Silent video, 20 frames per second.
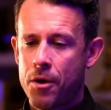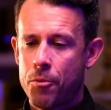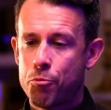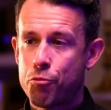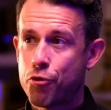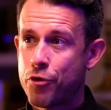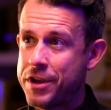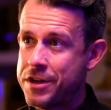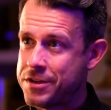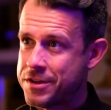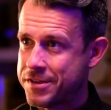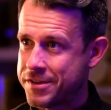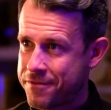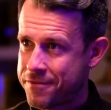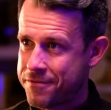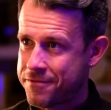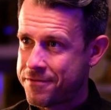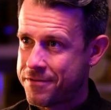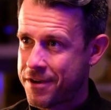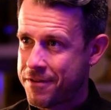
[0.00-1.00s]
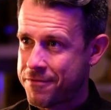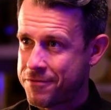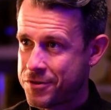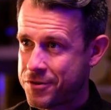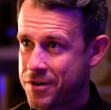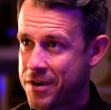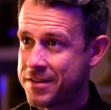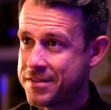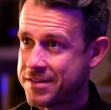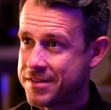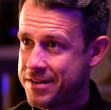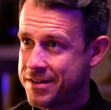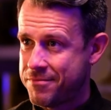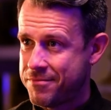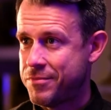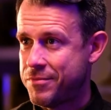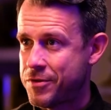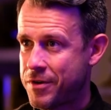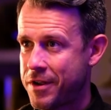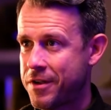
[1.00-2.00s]
breaches of trust
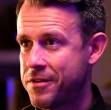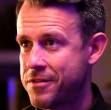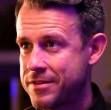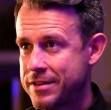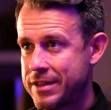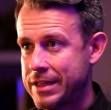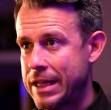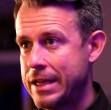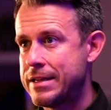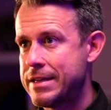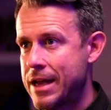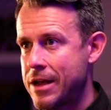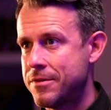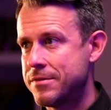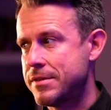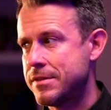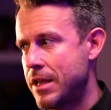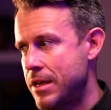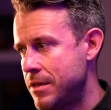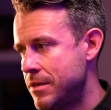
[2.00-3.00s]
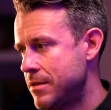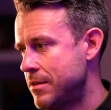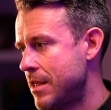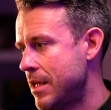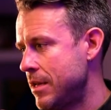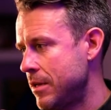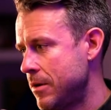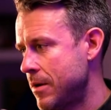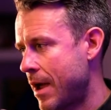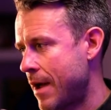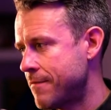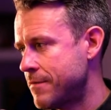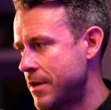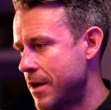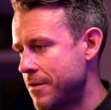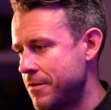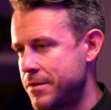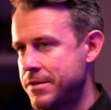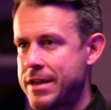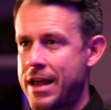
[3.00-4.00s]
and betrayals and letdowns, then you have to
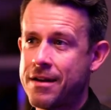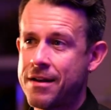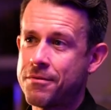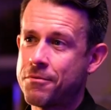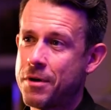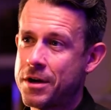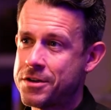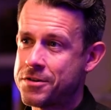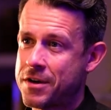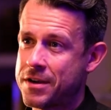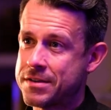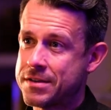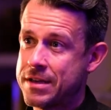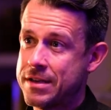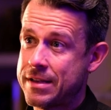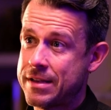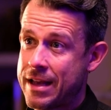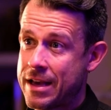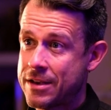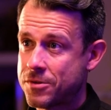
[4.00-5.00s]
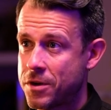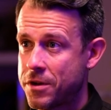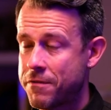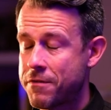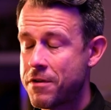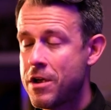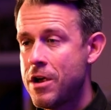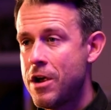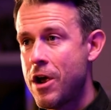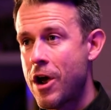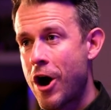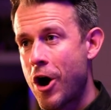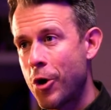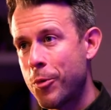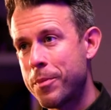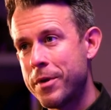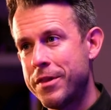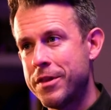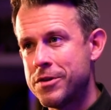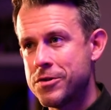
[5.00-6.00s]
understand what trust is. And that sort of
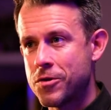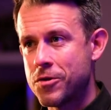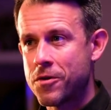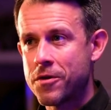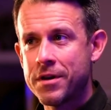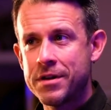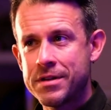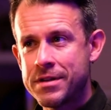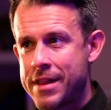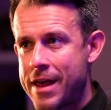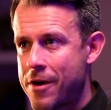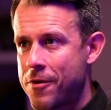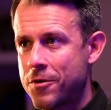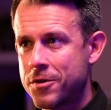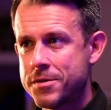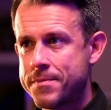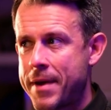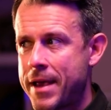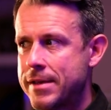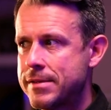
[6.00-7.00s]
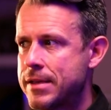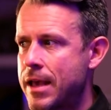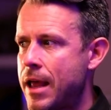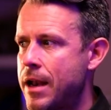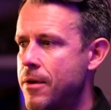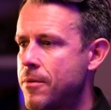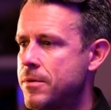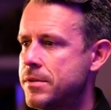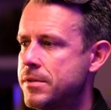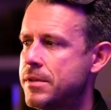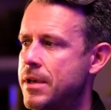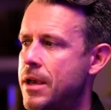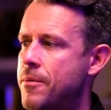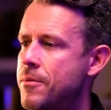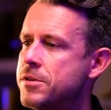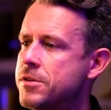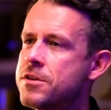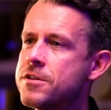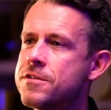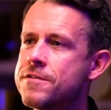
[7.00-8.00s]
opened the door into that whole space. And it was
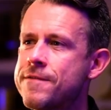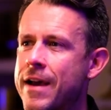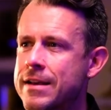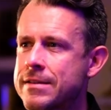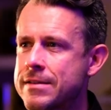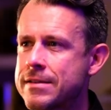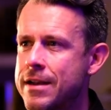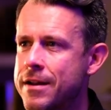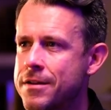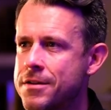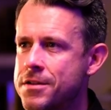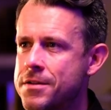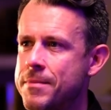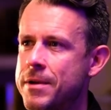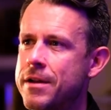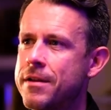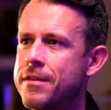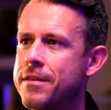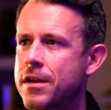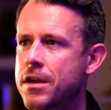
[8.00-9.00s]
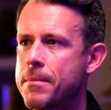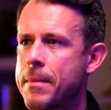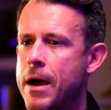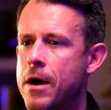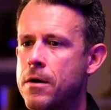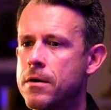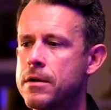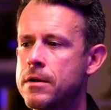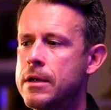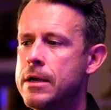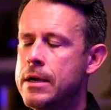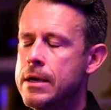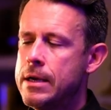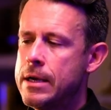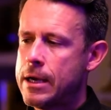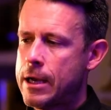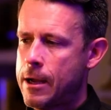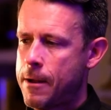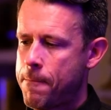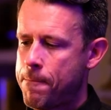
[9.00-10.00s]
just fascinating to me to think about
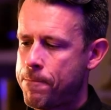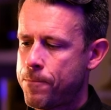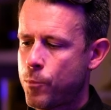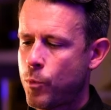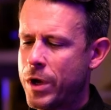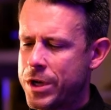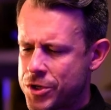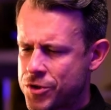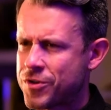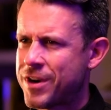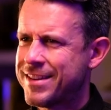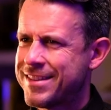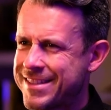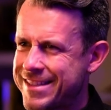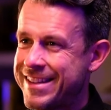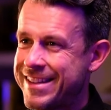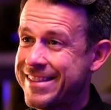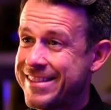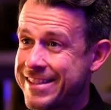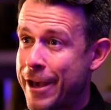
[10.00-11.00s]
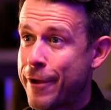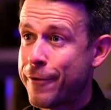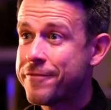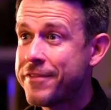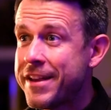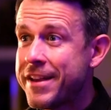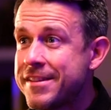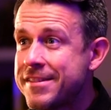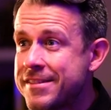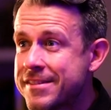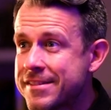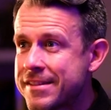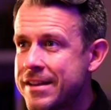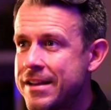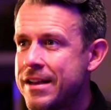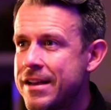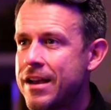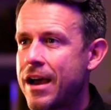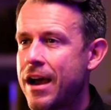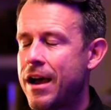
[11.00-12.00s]
what trust itself is,
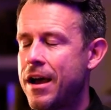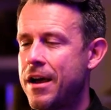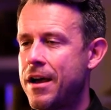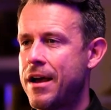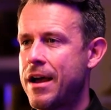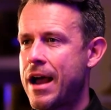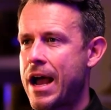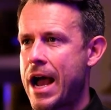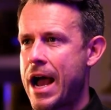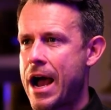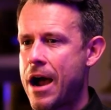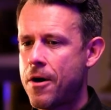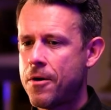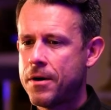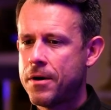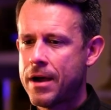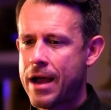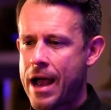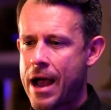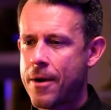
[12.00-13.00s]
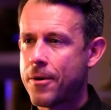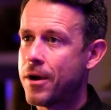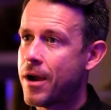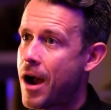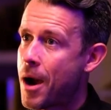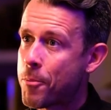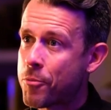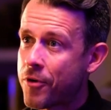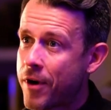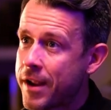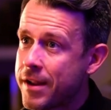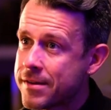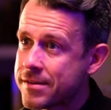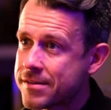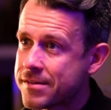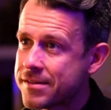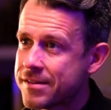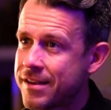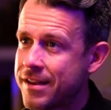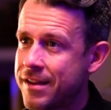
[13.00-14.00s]
how it
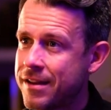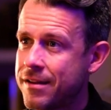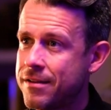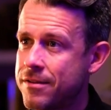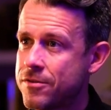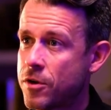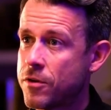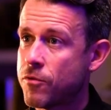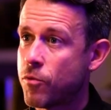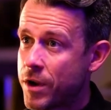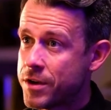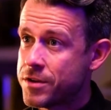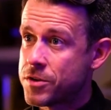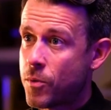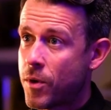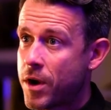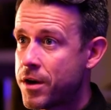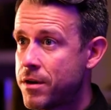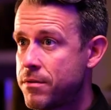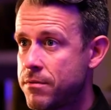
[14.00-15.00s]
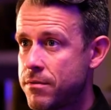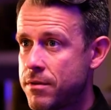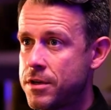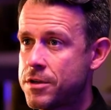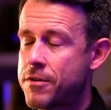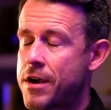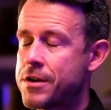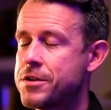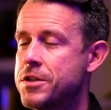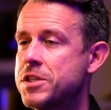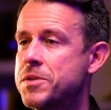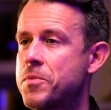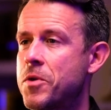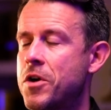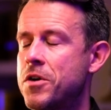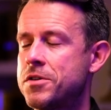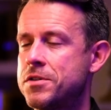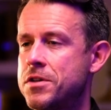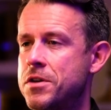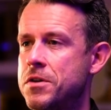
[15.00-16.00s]
operates in sort of one-to-one interactions, but
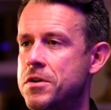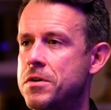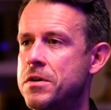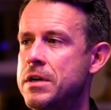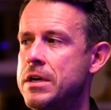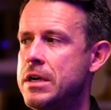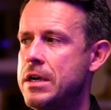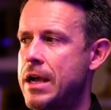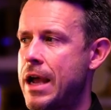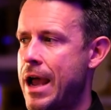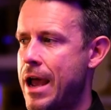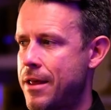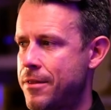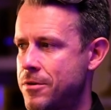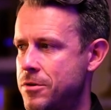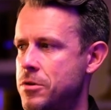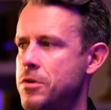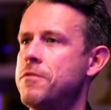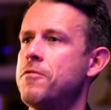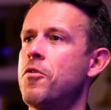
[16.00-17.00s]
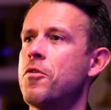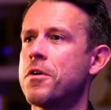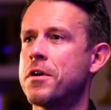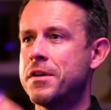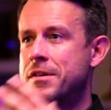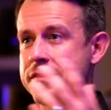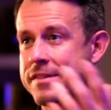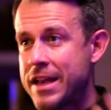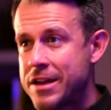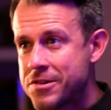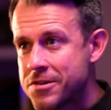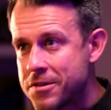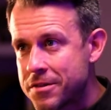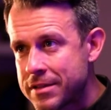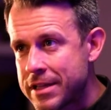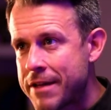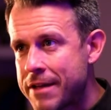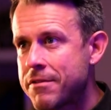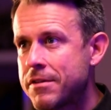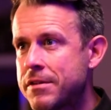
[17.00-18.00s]
also at the sort of organizational
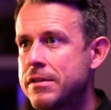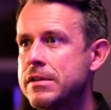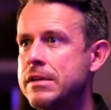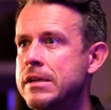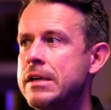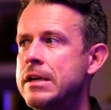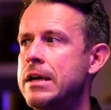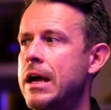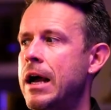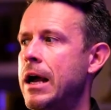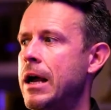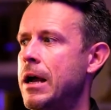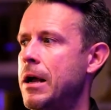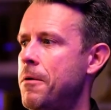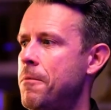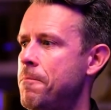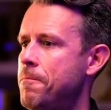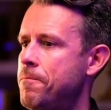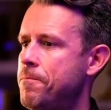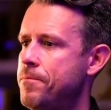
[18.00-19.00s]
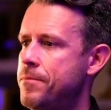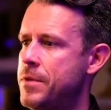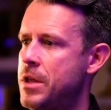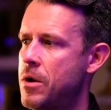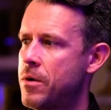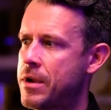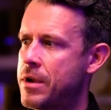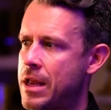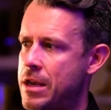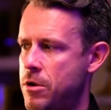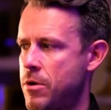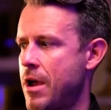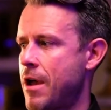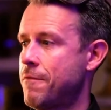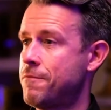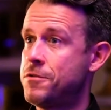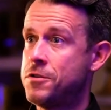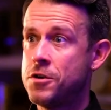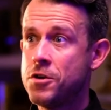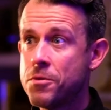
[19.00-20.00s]
level. You know, can you
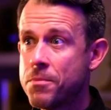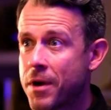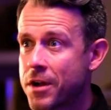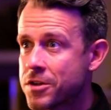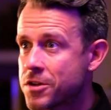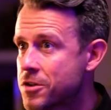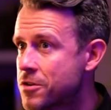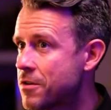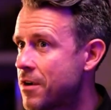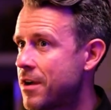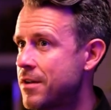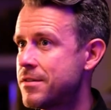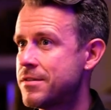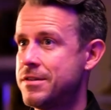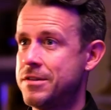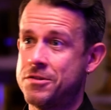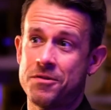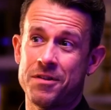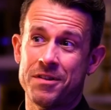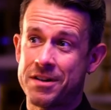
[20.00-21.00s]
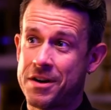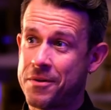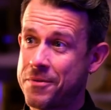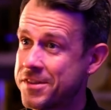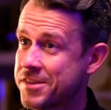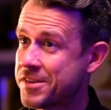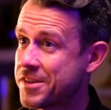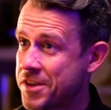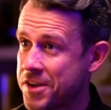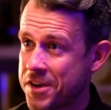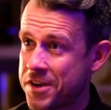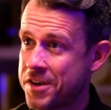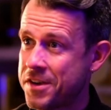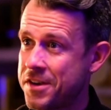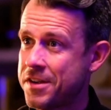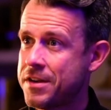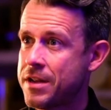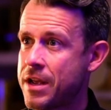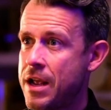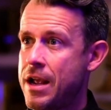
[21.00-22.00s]
have too much trust? Is trust always
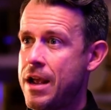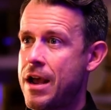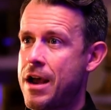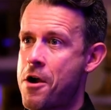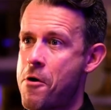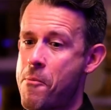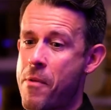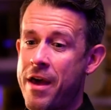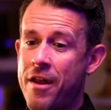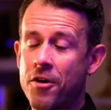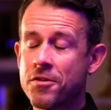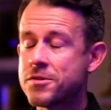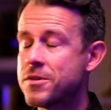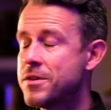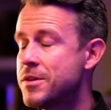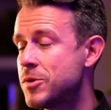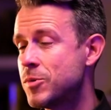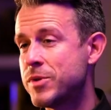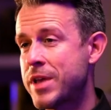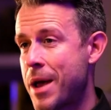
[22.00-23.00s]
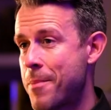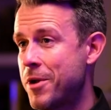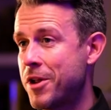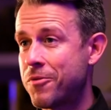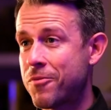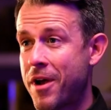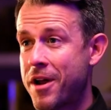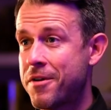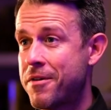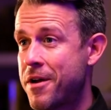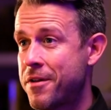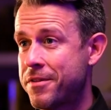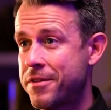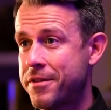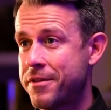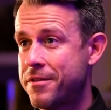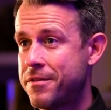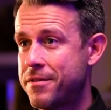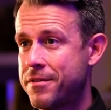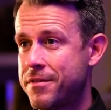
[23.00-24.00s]
good? And also this was happening right around
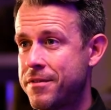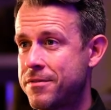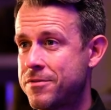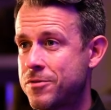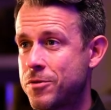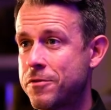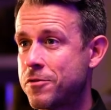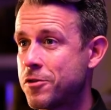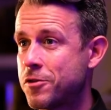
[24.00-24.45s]
the sort of